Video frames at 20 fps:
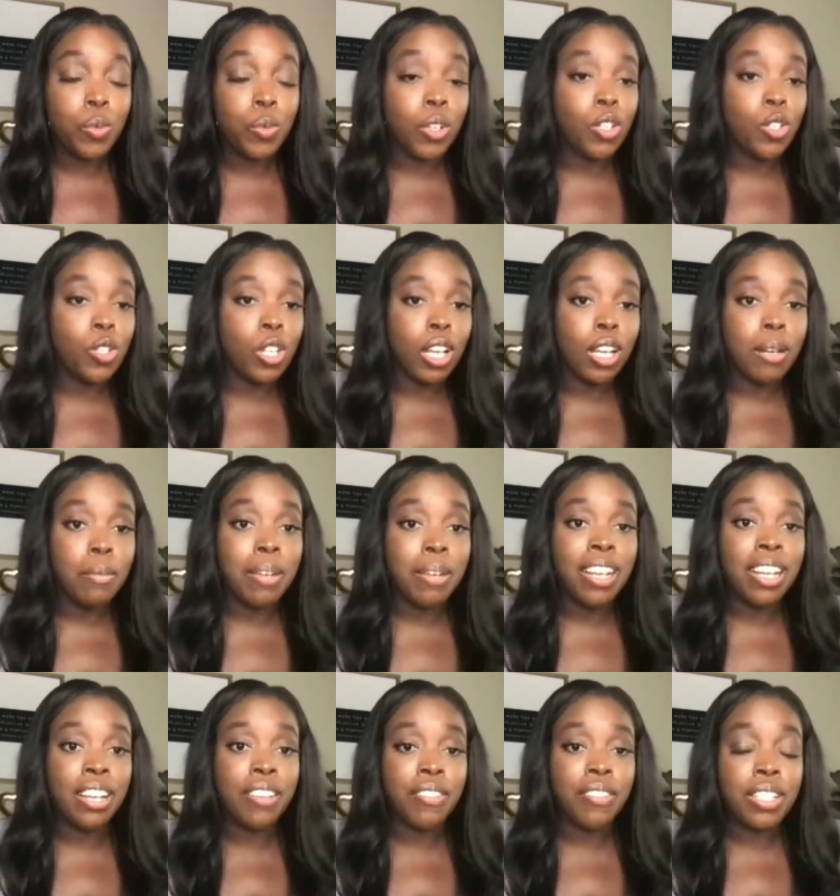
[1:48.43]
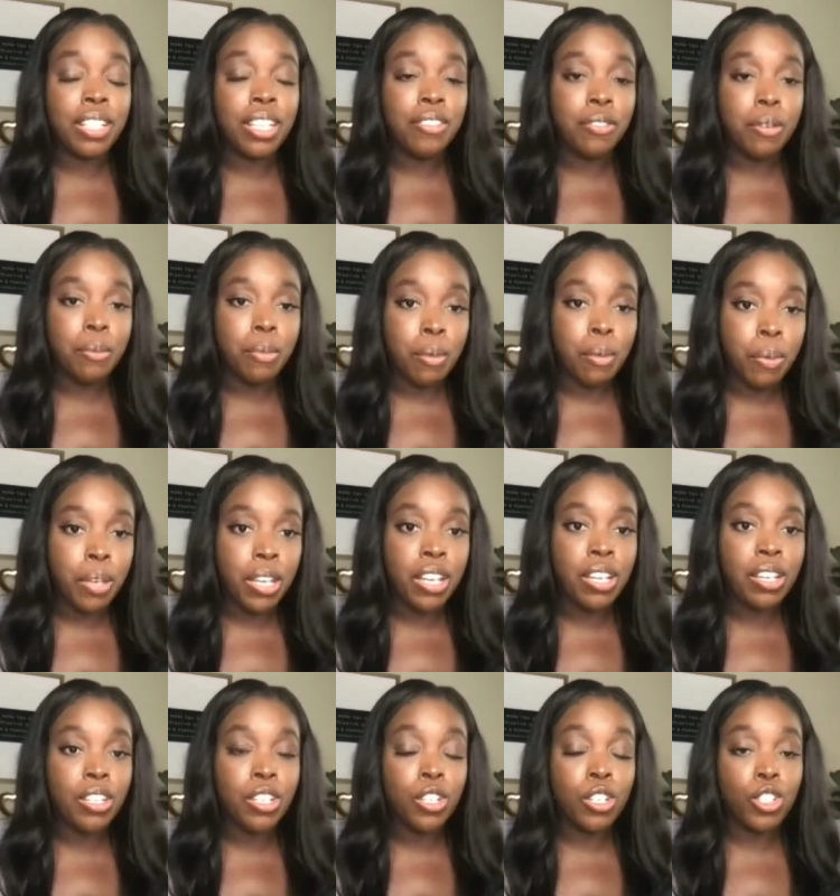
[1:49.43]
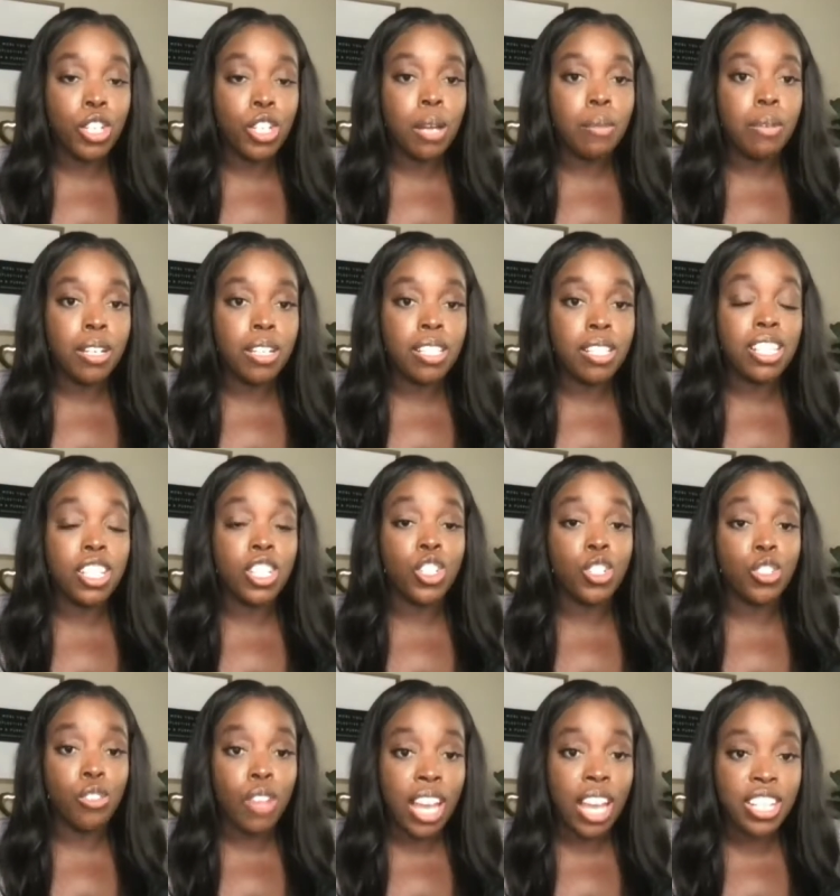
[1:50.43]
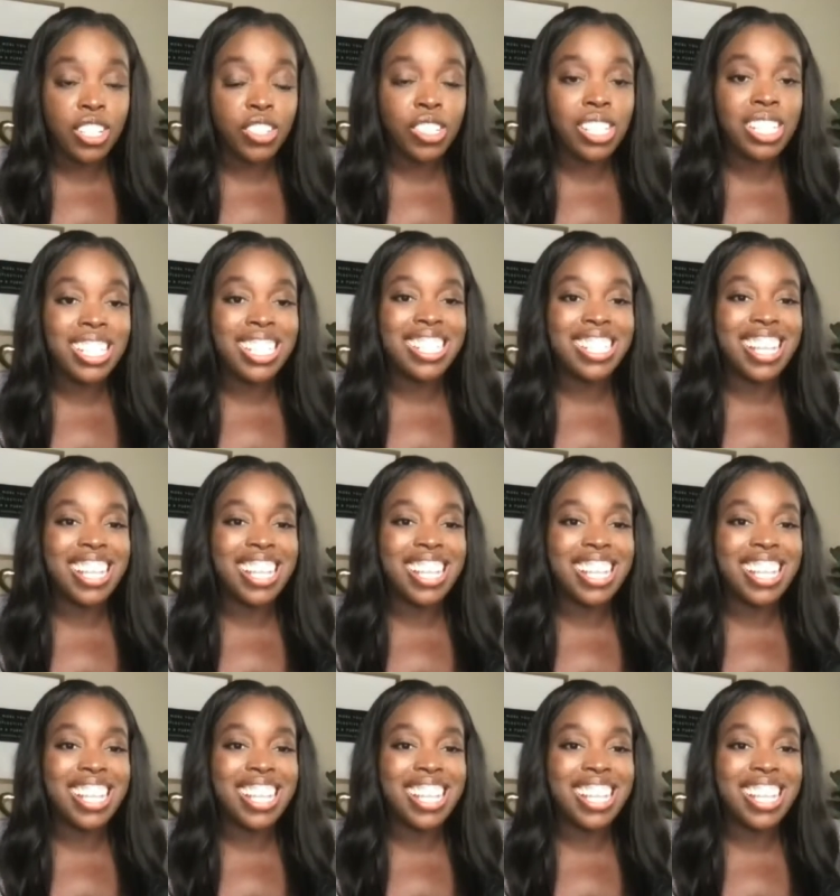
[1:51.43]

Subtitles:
We're going to talk about everything from preparing your job hunting strategy